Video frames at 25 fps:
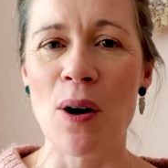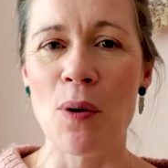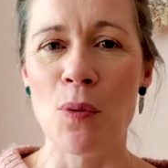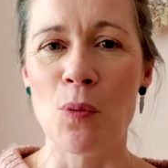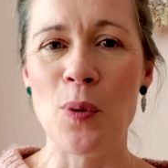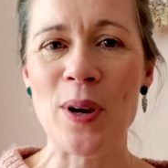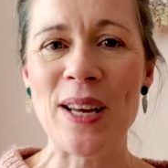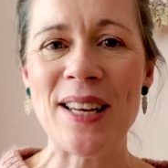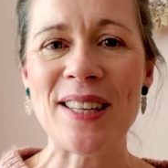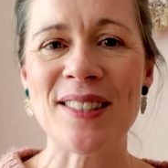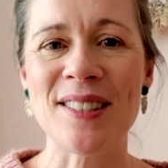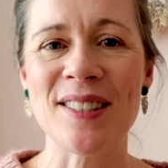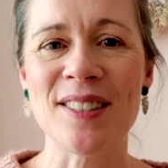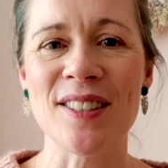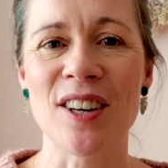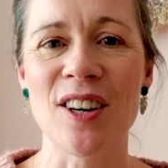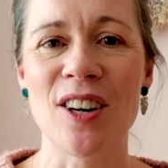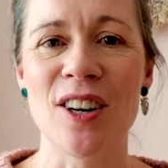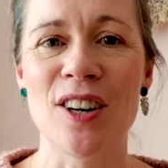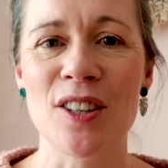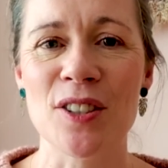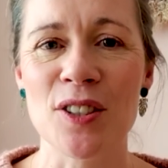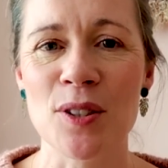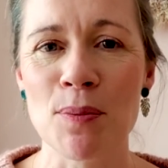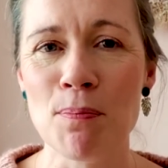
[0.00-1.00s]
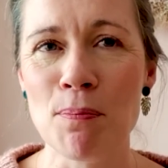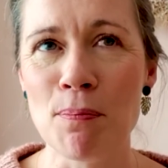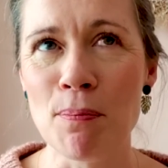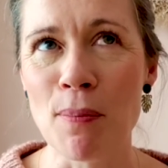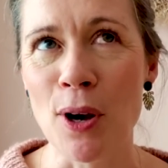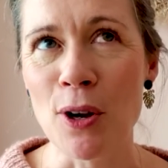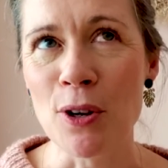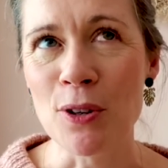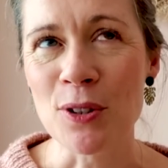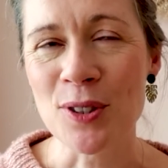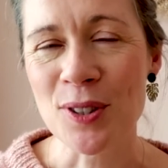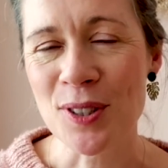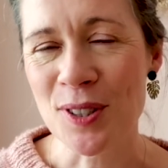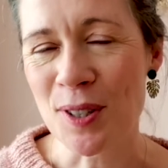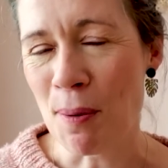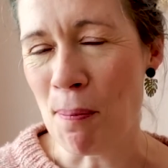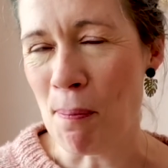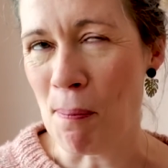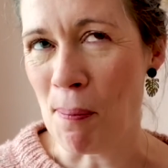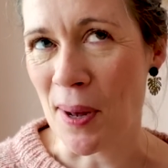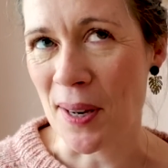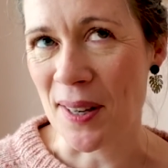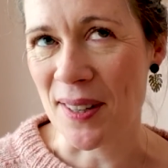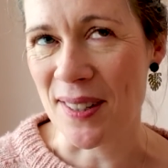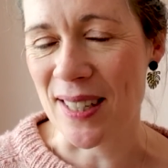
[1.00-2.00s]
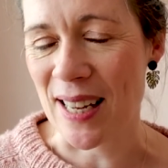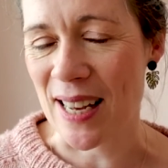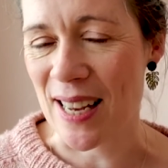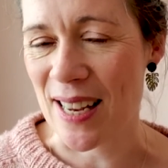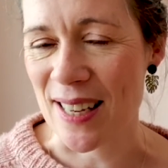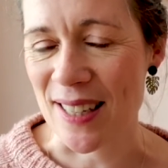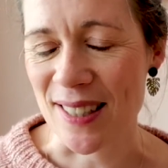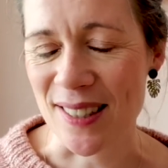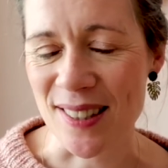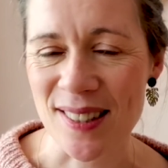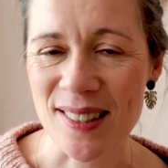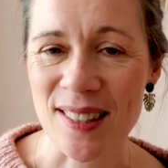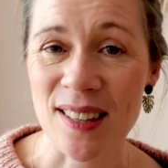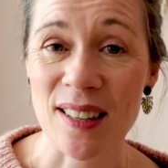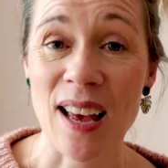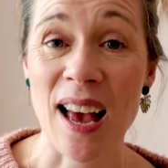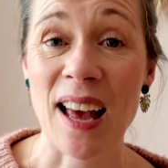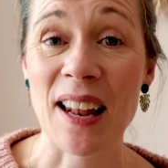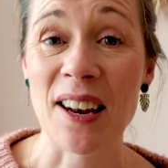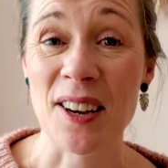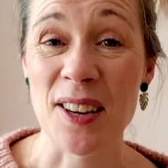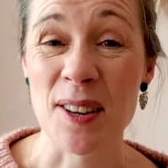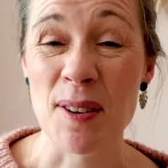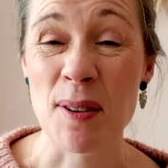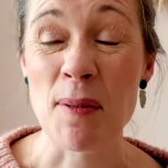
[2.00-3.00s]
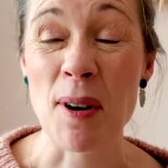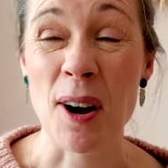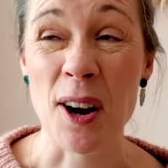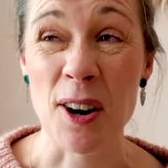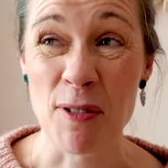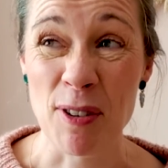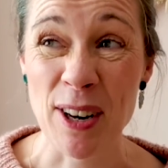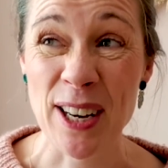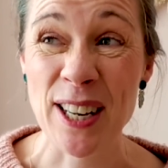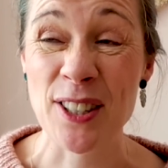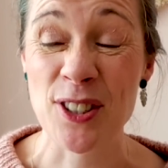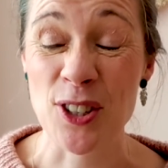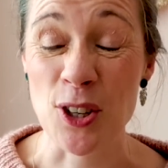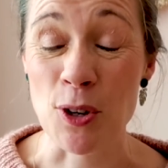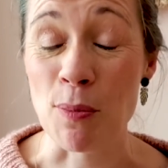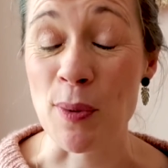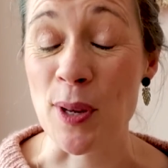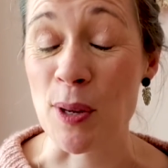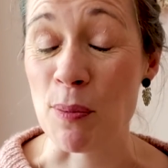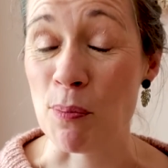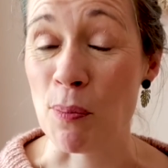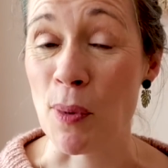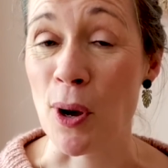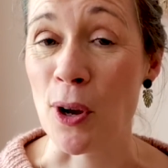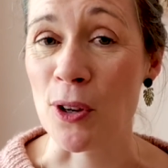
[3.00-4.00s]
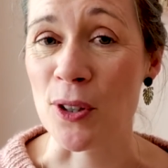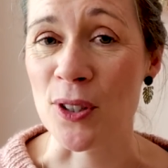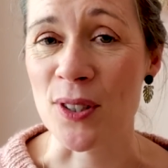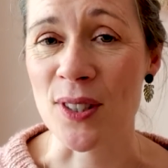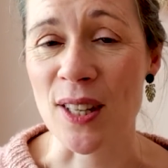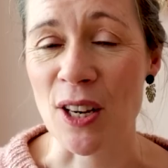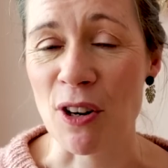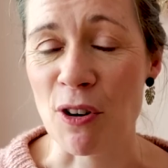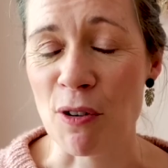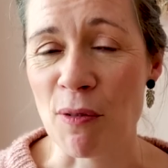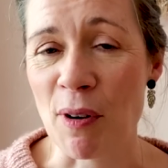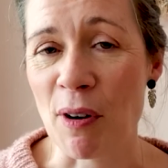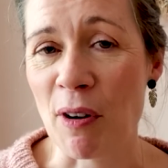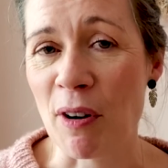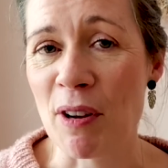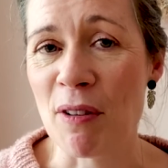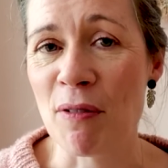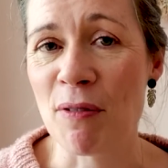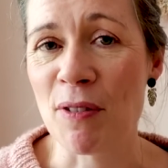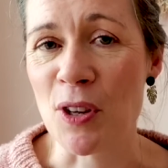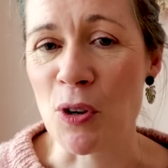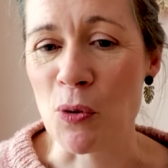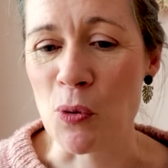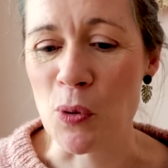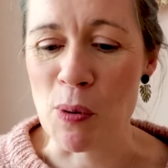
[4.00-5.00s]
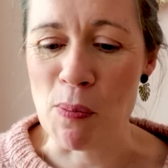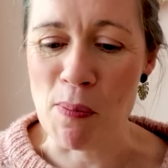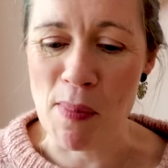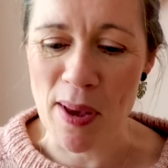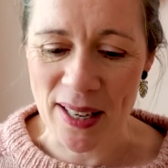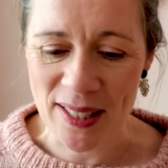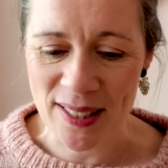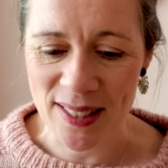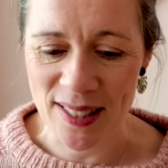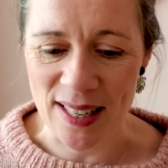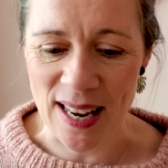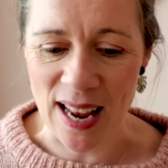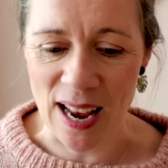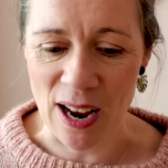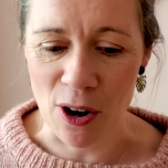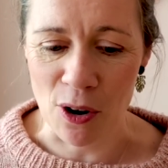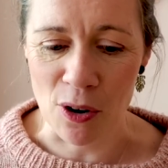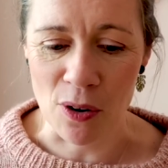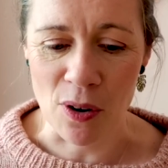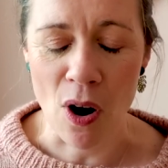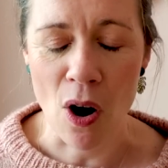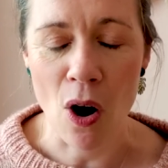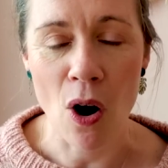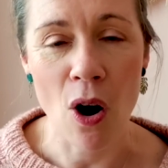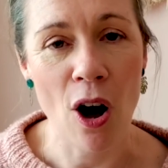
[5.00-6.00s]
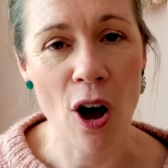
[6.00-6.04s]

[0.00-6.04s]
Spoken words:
We start most Mondays, and I really do mean most, there are very few we miss now,